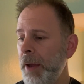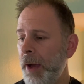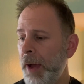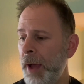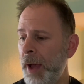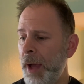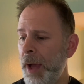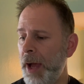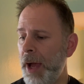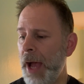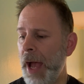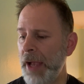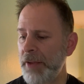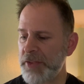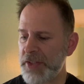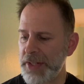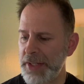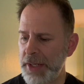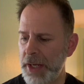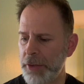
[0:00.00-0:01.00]
I've
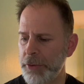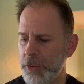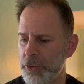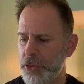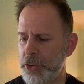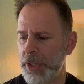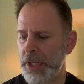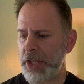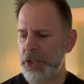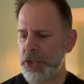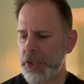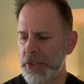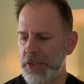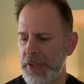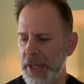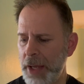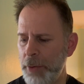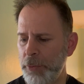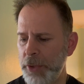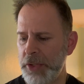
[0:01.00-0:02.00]
seen other traditions
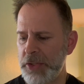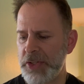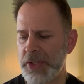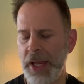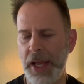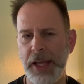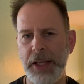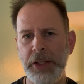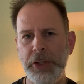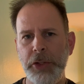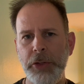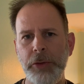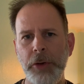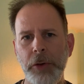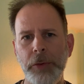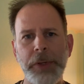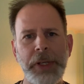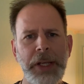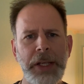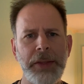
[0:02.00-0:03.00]
that would say you
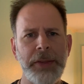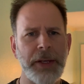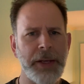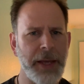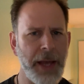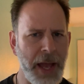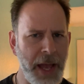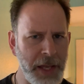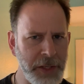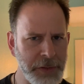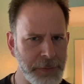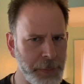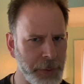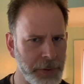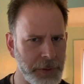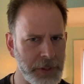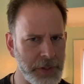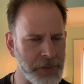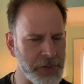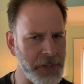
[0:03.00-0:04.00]
don't need the
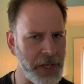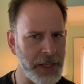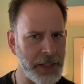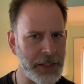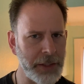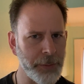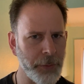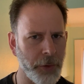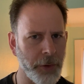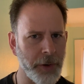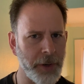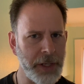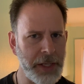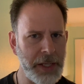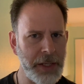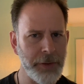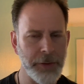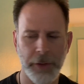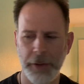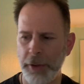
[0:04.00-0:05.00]
Gospels anymore
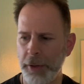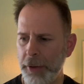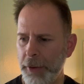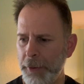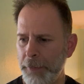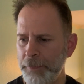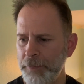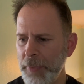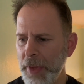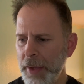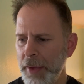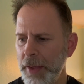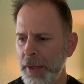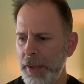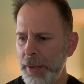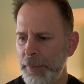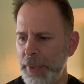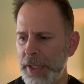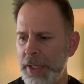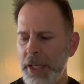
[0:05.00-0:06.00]
either,
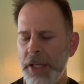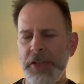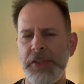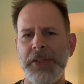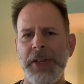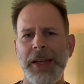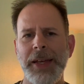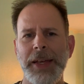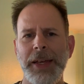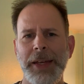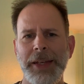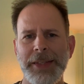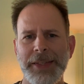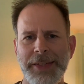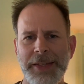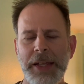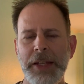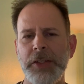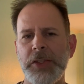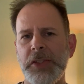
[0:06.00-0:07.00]
because
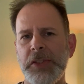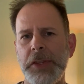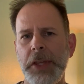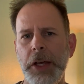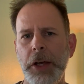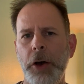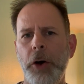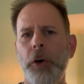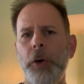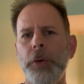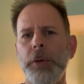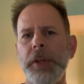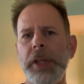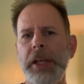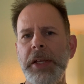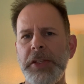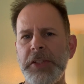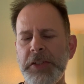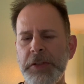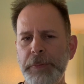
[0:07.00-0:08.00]
since the
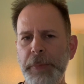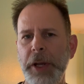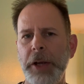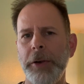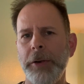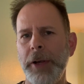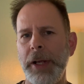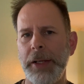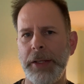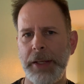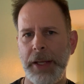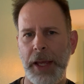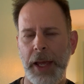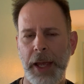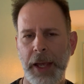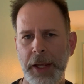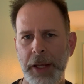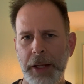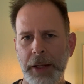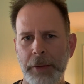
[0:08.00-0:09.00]
Holy Spirit
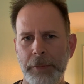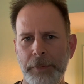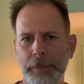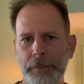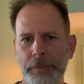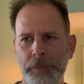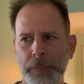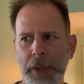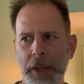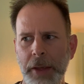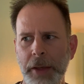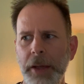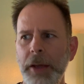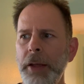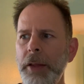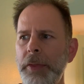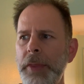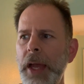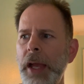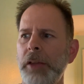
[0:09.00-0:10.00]
came,
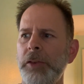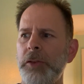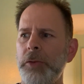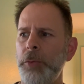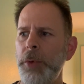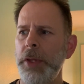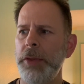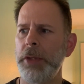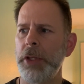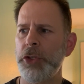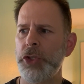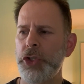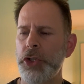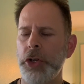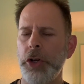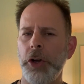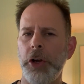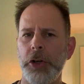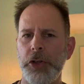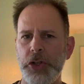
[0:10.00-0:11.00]
that's when the
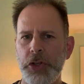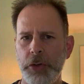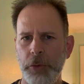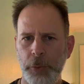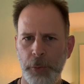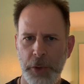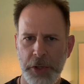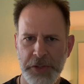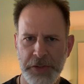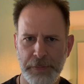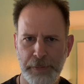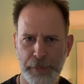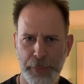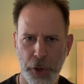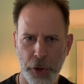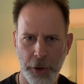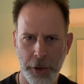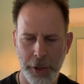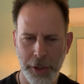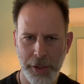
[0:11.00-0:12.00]
church was
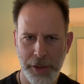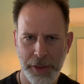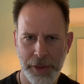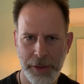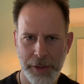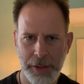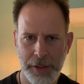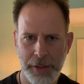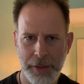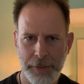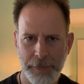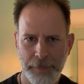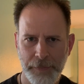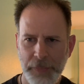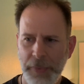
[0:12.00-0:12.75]
birthed,